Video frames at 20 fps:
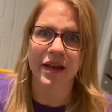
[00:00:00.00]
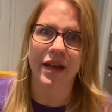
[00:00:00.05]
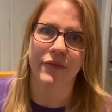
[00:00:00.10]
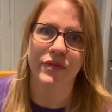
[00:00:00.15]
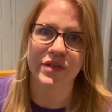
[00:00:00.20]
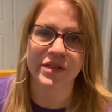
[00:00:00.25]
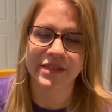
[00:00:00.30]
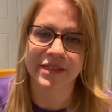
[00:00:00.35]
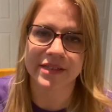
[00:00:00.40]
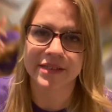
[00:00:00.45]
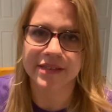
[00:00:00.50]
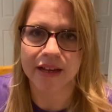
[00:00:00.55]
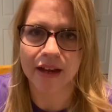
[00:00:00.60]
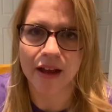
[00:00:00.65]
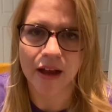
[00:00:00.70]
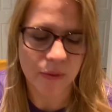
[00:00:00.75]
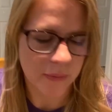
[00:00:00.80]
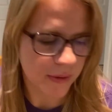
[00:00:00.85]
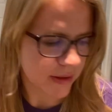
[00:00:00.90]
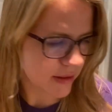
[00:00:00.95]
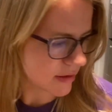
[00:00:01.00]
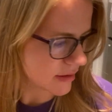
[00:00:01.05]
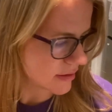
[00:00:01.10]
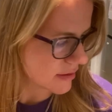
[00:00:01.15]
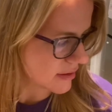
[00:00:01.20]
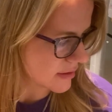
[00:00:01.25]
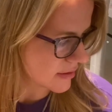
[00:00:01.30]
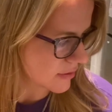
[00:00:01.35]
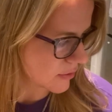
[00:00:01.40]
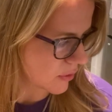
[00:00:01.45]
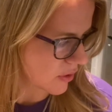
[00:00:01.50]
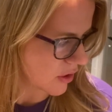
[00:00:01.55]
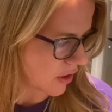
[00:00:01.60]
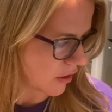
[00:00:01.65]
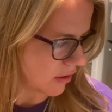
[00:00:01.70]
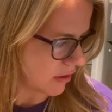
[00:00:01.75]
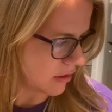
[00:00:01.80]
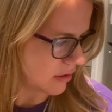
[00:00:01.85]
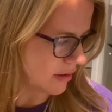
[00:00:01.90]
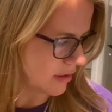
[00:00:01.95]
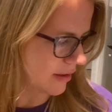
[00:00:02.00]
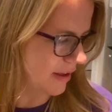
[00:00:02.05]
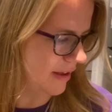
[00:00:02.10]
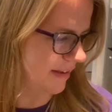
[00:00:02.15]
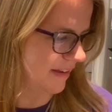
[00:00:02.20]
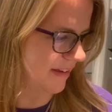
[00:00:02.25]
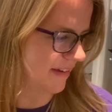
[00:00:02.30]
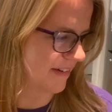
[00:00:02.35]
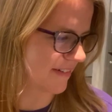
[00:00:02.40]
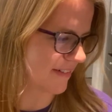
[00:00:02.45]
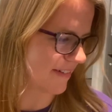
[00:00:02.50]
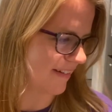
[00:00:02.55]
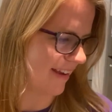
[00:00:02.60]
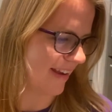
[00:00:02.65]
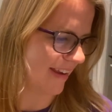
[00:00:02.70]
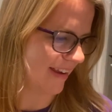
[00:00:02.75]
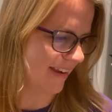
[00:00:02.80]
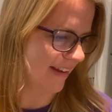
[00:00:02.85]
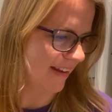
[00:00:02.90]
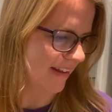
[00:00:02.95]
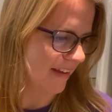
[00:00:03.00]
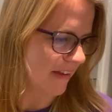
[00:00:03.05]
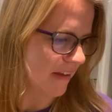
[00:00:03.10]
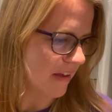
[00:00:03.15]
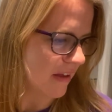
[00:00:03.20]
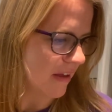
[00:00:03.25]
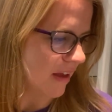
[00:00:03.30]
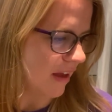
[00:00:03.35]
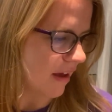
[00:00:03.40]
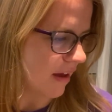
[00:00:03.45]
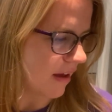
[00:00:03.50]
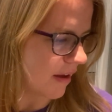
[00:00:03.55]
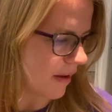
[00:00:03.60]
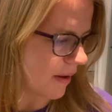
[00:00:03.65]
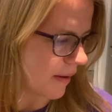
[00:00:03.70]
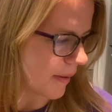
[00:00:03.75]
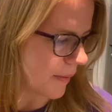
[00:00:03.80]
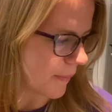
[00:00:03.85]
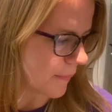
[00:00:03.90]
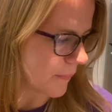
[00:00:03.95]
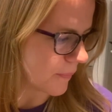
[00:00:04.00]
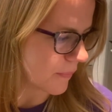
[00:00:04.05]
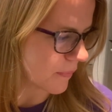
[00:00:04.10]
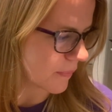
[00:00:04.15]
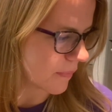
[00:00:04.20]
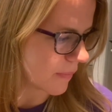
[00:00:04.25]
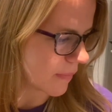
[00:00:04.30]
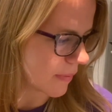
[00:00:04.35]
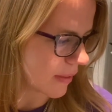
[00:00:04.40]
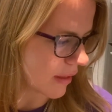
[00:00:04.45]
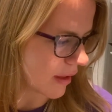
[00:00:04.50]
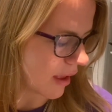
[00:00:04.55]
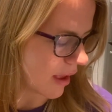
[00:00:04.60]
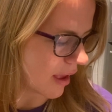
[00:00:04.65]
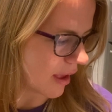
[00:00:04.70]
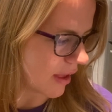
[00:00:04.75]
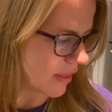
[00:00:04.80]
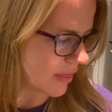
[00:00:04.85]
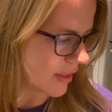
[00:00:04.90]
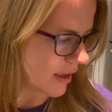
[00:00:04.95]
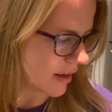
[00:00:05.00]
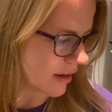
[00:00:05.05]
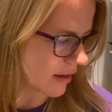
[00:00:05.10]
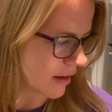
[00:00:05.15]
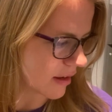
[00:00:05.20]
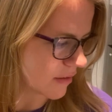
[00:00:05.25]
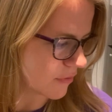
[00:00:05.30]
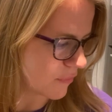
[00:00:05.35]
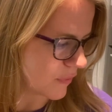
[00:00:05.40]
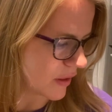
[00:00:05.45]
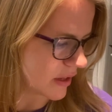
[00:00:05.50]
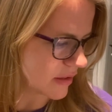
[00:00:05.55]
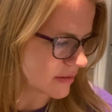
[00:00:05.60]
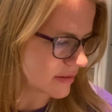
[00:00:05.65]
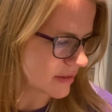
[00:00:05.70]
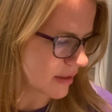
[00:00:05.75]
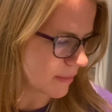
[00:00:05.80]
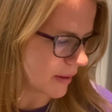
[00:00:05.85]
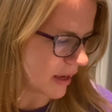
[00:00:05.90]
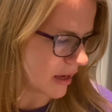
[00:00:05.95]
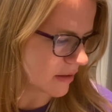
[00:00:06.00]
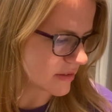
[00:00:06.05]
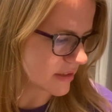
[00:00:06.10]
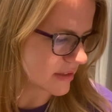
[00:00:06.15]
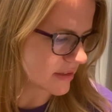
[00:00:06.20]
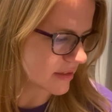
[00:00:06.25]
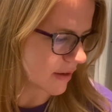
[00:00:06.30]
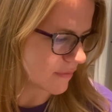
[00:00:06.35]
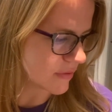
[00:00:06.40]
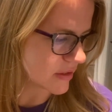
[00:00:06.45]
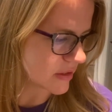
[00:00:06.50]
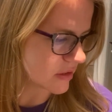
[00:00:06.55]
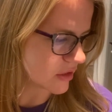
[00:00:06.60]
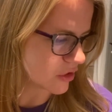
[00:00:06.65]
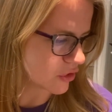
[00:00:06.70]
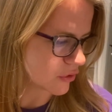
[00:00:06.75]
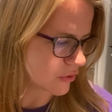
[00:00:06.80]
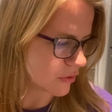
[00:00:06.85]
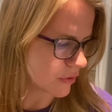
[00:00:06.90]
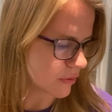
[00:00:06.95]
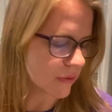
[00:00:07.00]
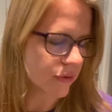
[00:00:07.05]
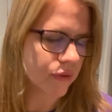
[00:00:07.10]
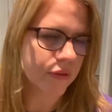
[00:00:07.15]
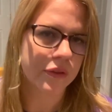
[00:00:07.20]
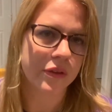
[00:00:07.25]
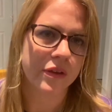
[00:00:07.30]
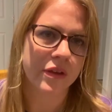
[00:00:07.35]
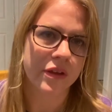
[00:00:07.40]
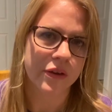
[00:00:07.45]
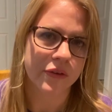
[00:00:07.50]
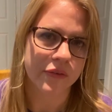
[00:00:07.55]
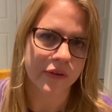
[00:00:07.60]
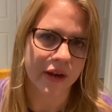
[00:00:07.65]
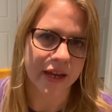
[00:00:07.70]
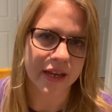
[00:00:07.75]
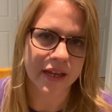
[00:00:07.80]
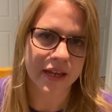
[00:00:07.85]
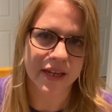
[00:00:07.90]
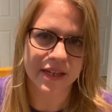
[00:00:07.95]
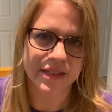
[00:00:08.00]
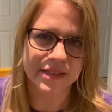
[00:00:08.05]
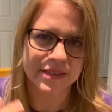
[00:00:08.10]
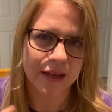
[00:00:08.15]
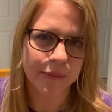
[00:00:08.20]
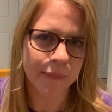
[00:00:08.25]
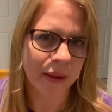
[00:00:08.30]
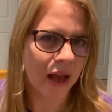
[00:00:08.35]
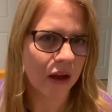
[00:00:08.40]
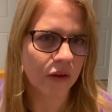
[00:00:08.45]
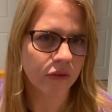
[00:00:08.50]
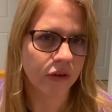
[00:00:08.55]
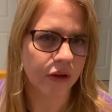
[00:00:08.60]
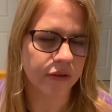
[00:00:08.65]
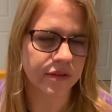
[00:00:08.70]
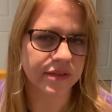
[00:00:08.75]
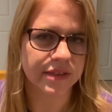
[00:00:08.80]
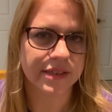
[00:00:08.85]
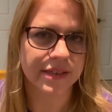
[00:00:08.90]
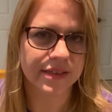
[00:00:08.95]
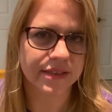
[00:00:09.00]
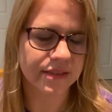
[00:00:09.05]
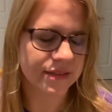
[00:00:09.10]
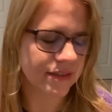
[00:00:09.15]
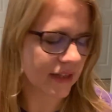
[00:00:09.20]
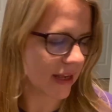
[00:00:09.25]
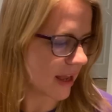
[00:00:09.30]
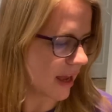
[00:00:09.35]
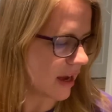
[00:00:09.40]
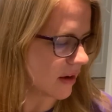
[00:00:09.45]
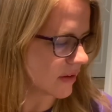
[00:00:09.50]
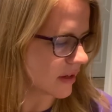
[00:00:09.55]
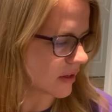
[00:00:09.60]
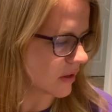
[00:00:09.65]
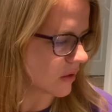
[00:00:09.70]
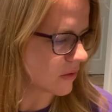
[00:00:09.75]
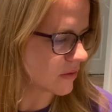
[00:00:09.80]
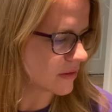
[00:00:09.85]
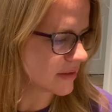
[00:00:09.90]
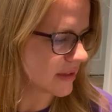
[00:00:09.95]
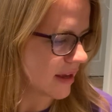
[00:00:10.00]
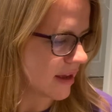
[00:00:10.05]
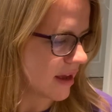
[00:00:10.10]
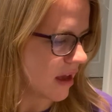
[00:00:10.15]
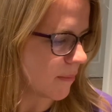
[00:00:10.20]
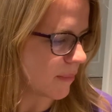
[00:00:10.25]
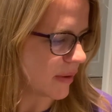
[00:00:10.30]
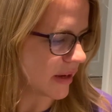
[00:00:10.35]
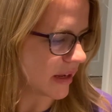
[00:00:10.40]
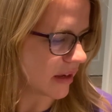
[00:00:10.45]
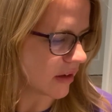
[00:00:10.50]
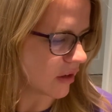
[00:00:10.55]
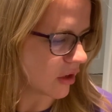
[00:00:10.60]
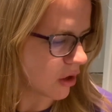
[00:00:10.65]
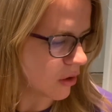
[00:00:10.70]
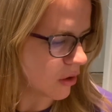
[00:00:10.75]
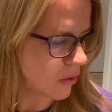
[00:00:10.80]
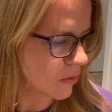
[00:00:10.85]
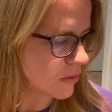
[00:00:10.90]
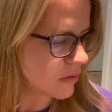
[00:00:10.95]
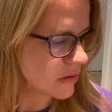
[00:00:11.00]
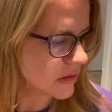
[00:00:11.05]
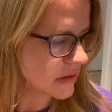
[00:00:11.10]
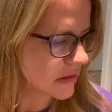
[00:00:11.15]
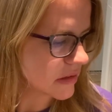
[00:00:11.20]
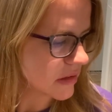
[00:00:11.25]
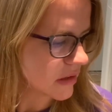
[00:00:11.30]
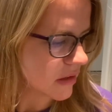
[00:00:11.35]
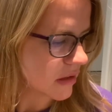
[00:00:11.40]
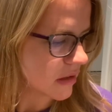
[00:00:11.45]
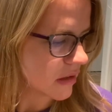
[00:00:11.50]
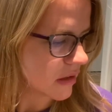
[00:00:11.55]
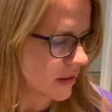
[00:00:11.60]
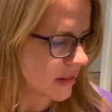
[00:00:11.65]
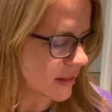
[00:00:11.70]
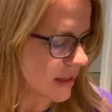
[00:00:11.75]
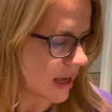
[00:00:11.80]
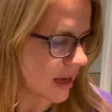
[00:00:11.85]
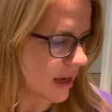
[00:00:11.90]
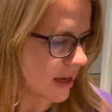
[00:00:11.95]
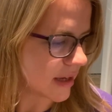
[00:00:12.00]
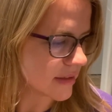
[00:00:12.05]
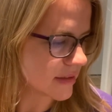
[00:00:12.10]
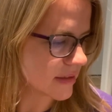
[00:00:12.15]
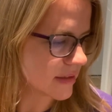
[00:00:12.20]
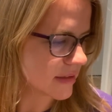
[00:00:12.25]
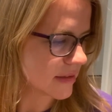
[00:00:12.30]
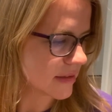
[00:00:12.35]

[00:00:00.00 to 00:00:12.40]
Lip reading: ever since I got with this girl, right? Then Pharaoh somehow discovers the truth, right? He somehow knows. It doesn't say how he knows, but he knows that